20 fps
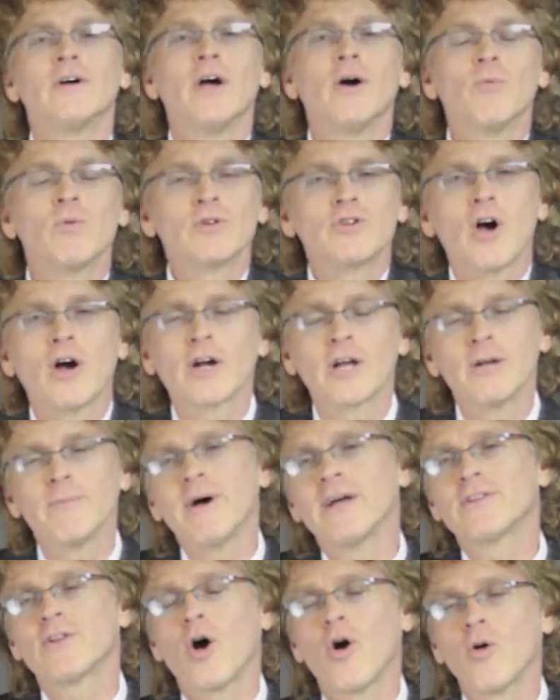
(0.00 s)
and we're talking
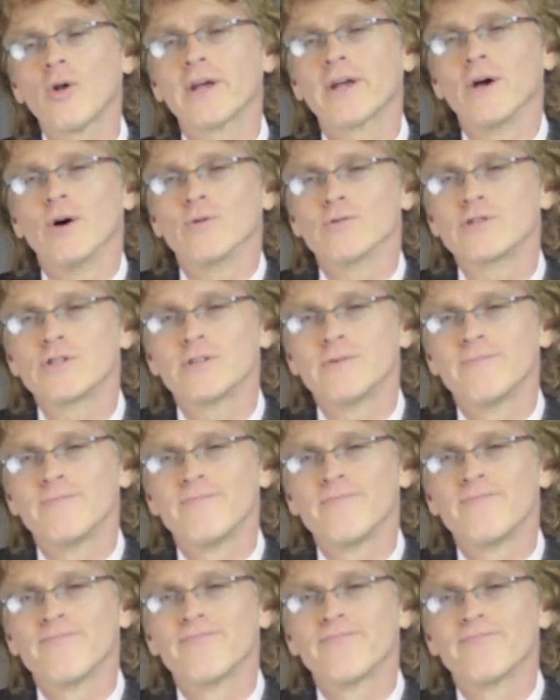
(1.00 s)
about the Holy Ghost
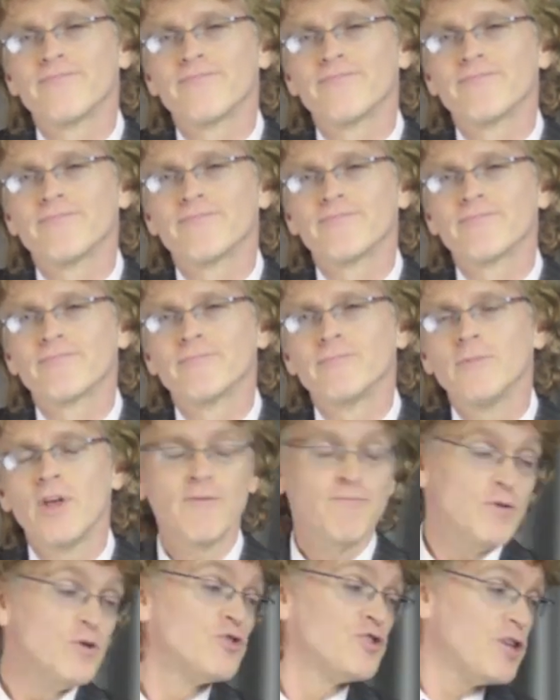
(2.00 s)

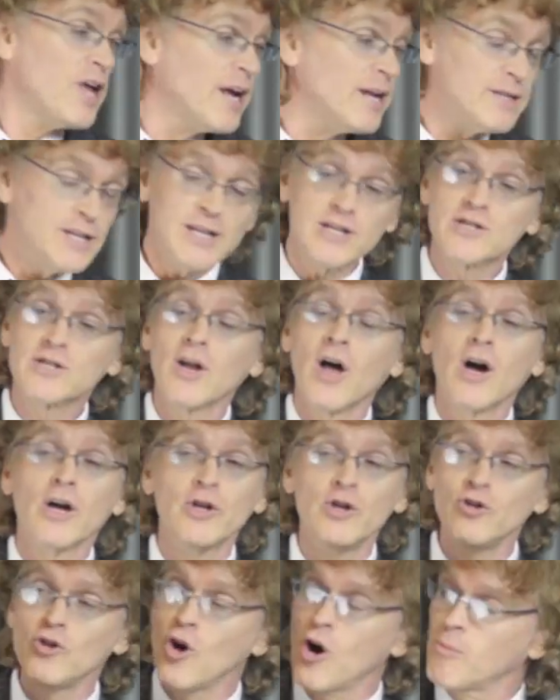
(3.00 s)
if you stayed this
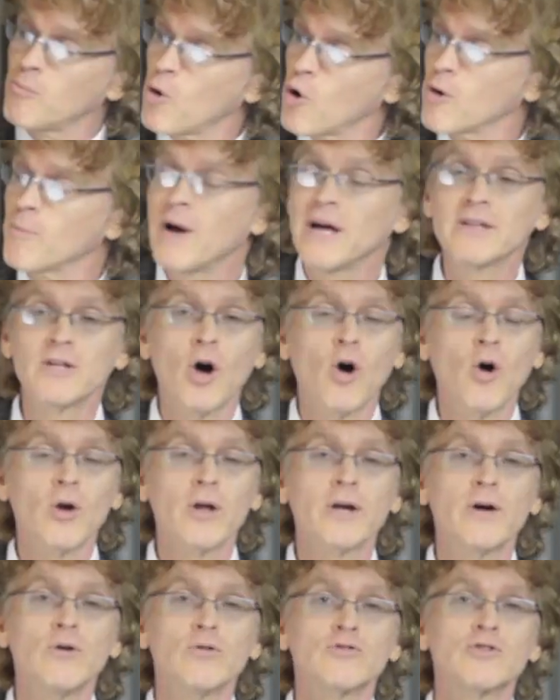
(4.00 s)
long you know more about the
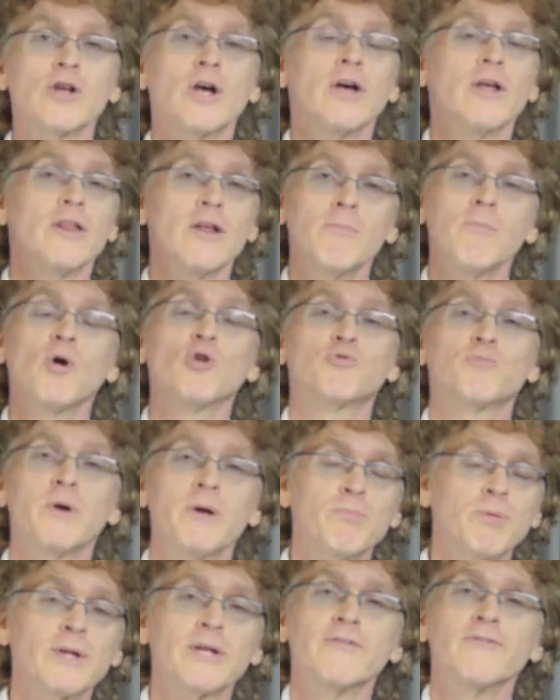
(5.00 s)
Holy Ghost than most
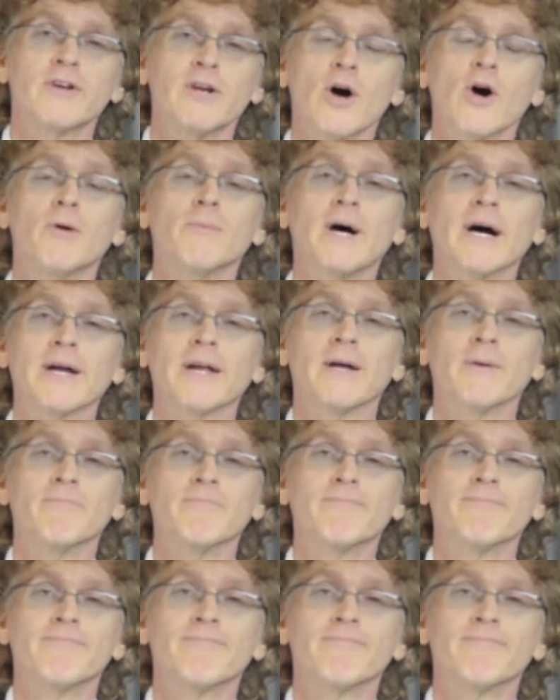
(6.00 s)
people even know about him